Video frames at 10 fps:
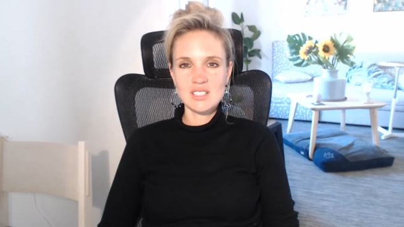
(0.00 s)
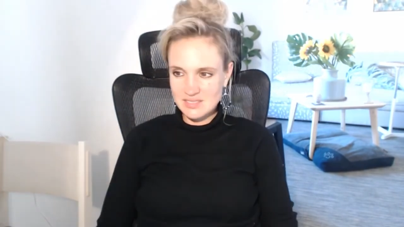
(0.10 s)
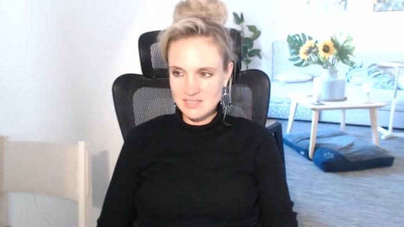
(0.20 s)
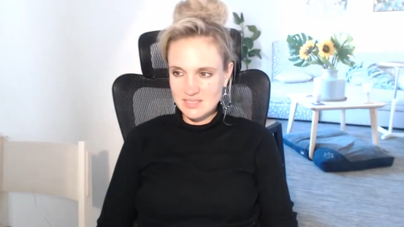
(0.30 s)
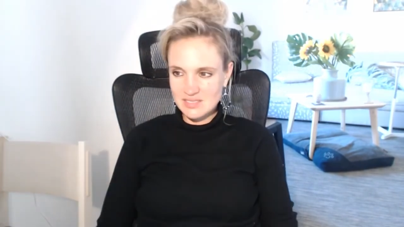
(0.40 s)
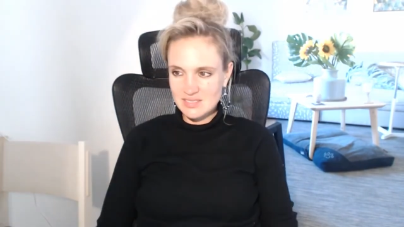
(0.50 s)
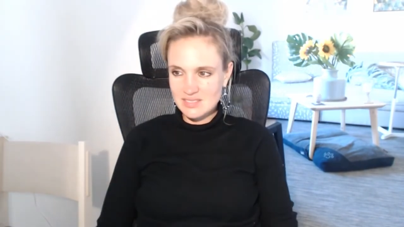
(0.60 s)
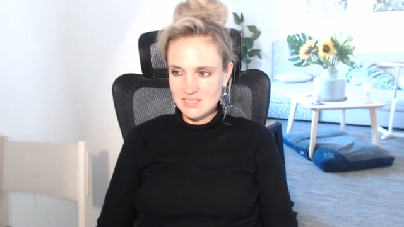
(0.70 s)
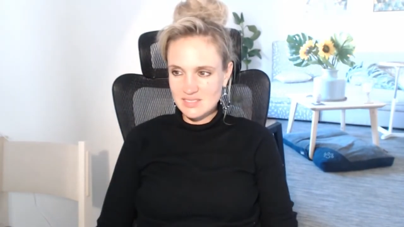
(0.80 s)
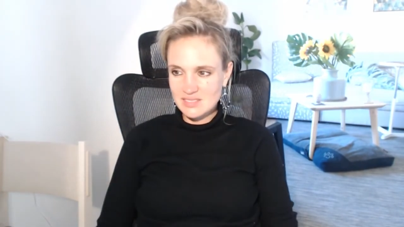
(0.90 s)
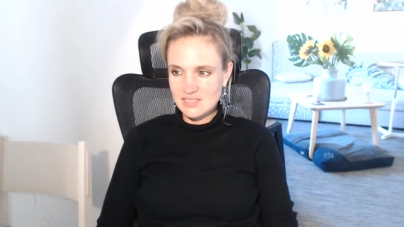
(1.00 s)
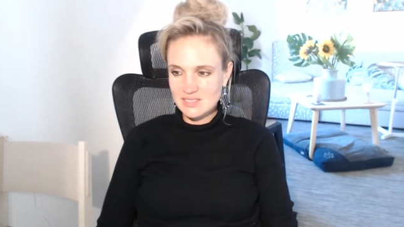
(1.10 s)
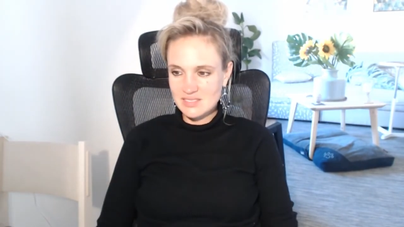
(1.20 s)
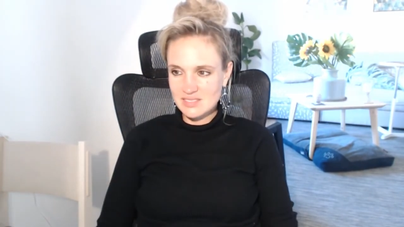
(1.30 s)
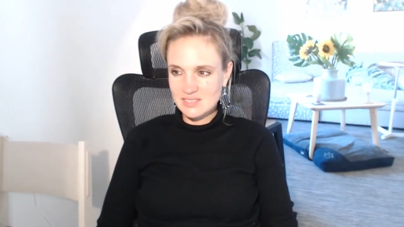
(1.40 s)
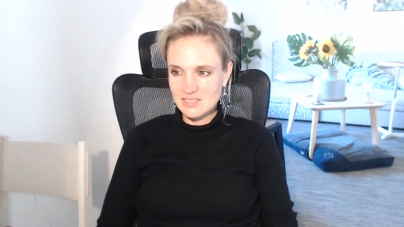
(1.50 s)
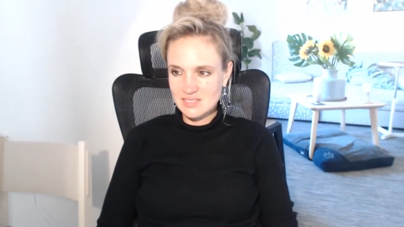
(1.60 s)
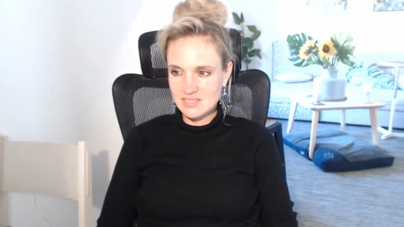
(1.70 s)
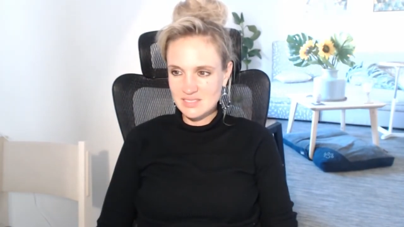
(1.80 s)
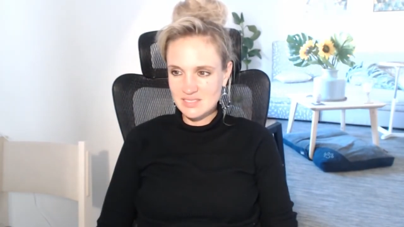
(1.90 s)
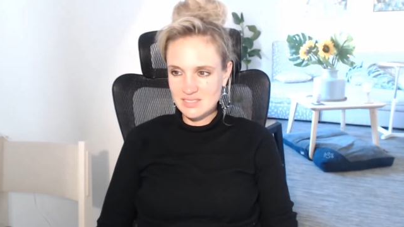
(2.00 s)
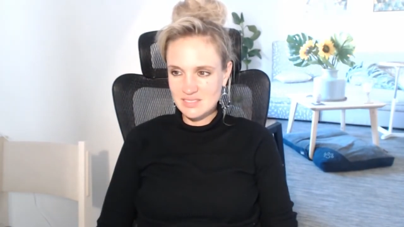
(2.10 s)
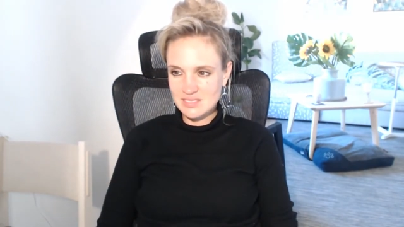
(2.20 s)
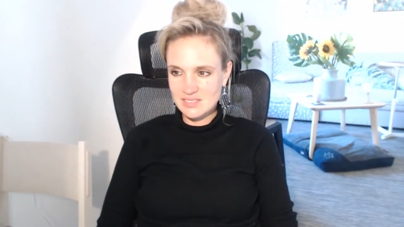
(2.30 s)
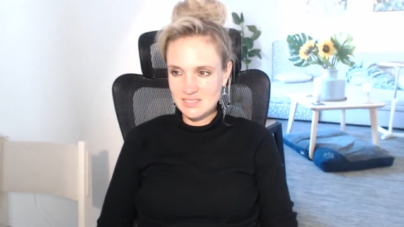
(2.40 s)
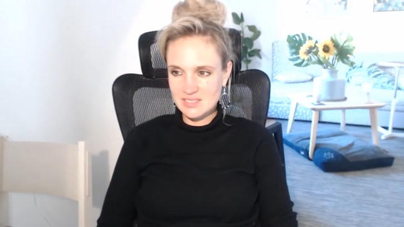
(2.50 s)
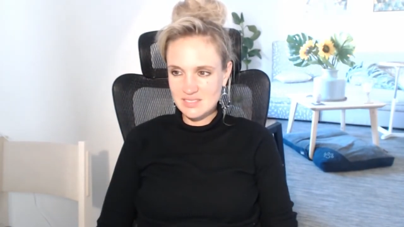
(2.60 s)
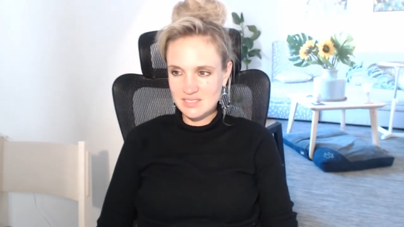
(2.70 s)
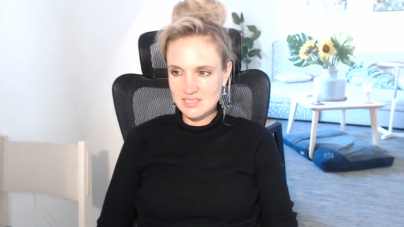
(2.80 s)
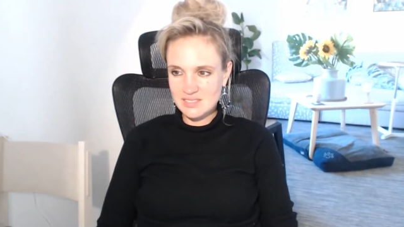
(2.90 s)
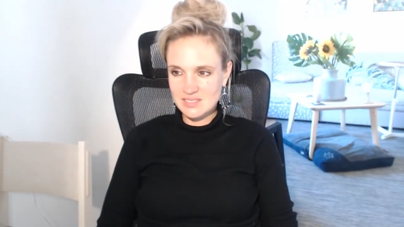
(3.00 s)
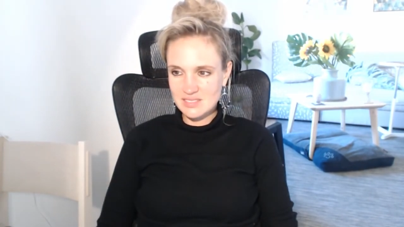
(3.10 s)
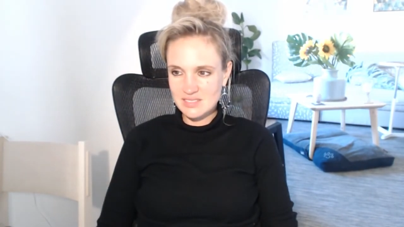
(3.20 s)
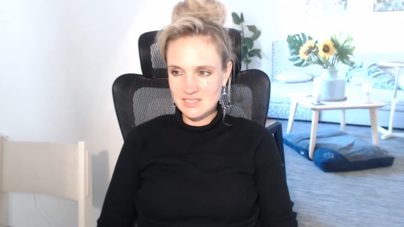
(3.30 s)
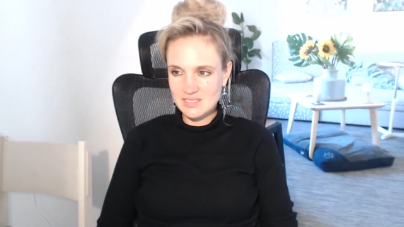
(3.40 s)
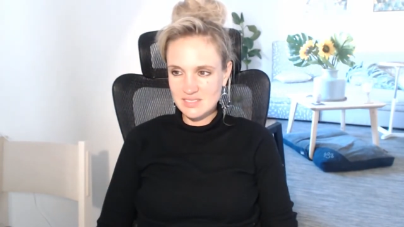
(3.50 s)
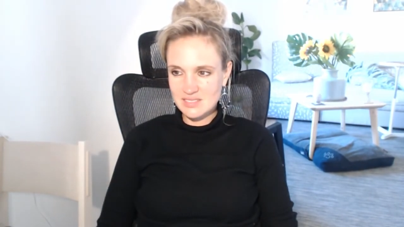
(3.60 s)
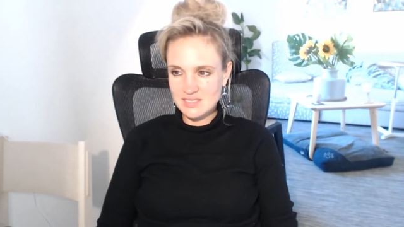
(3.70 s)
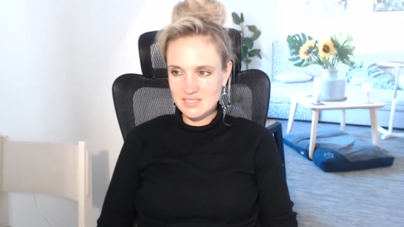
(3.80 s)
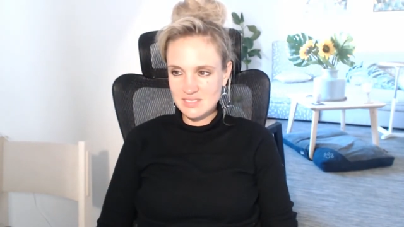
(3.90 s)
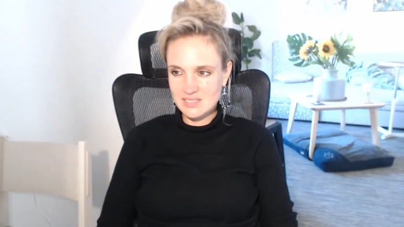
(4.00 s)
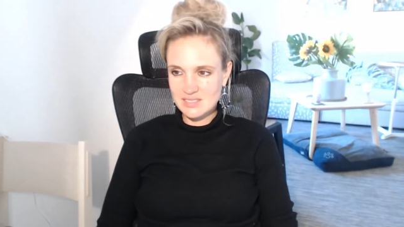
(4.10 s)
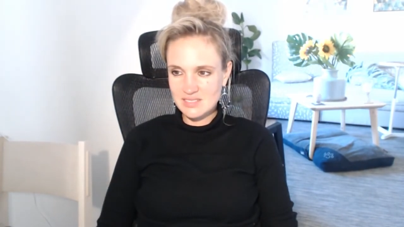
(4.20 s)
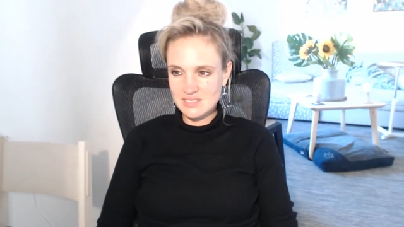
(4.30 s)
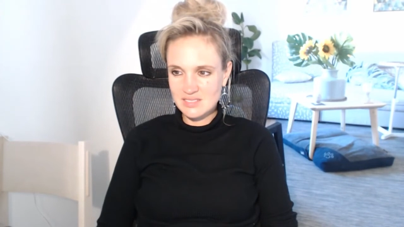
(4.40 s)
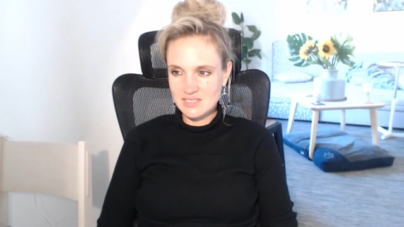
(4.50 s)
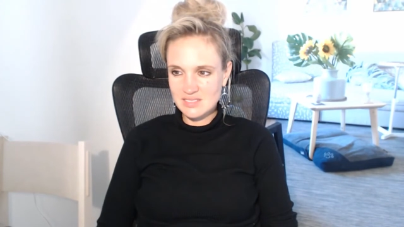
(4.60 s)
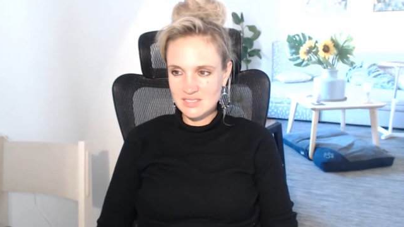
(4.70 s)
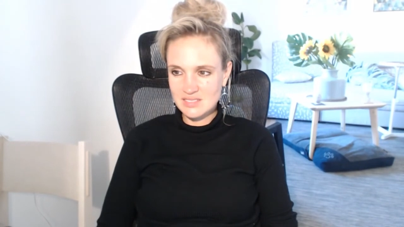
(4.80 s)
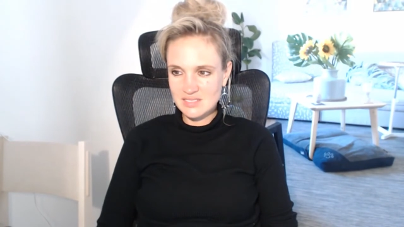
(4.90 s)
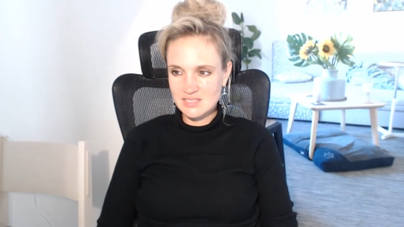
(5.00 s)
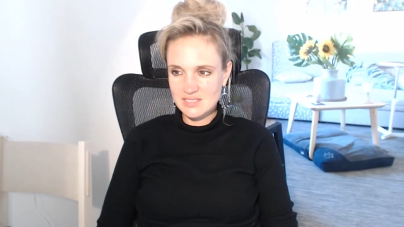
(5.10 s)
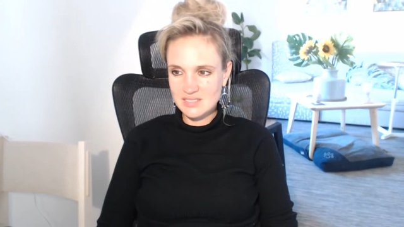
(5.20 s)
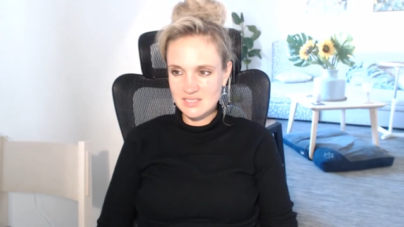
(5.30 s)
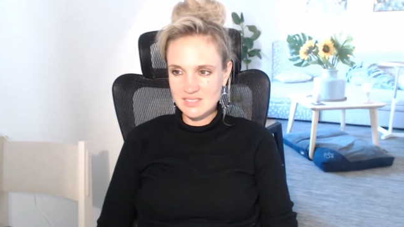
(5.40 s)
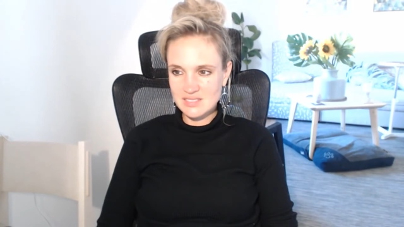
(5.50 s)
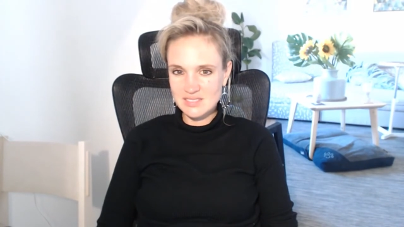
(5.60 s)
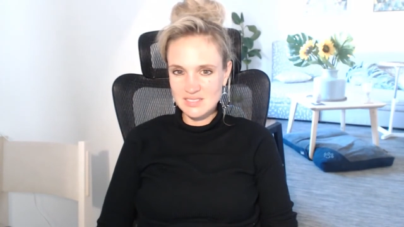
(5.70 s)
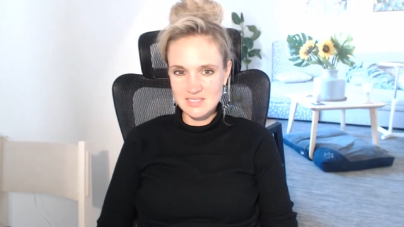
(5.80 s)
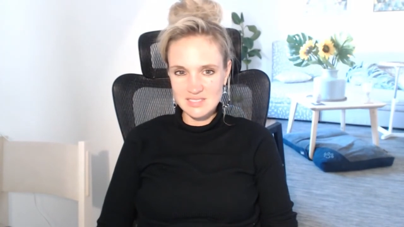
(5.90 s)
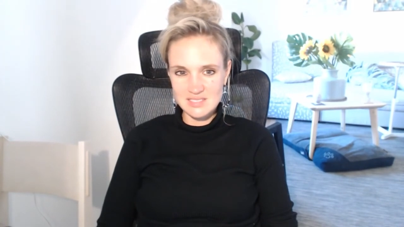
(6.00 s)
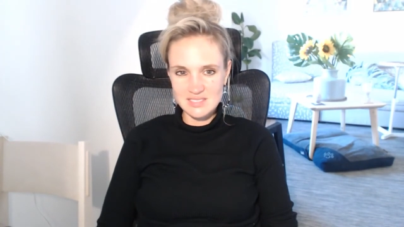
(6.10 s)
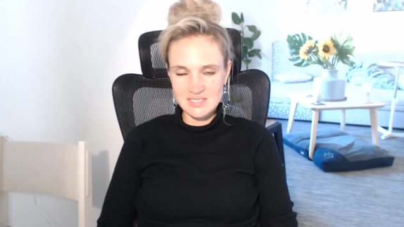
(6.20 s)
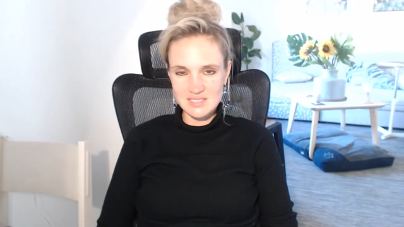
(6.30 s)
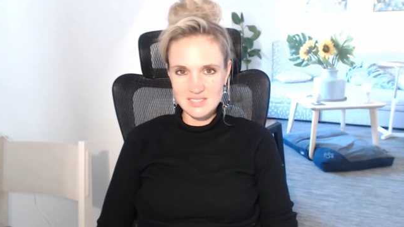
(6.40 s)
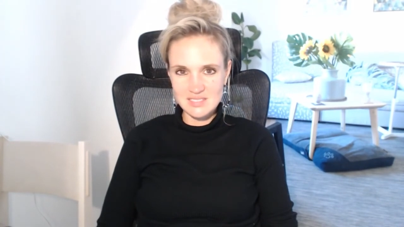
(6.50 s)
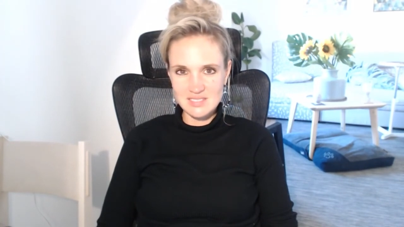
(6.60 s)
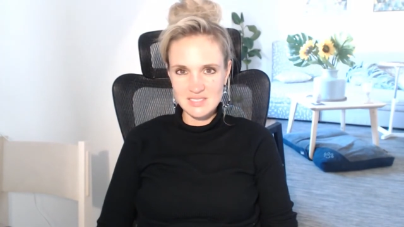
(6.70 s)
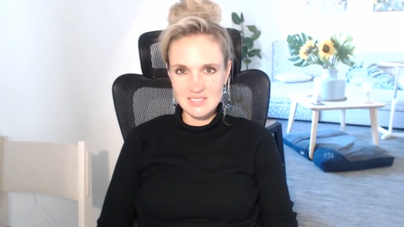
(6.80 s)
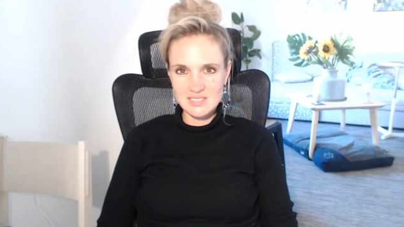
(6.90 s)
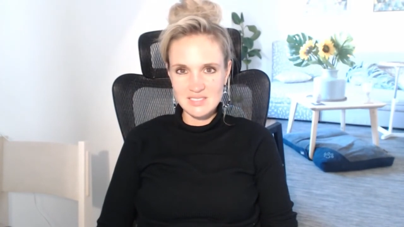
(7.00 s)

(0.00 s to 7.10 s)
Nobody speaks.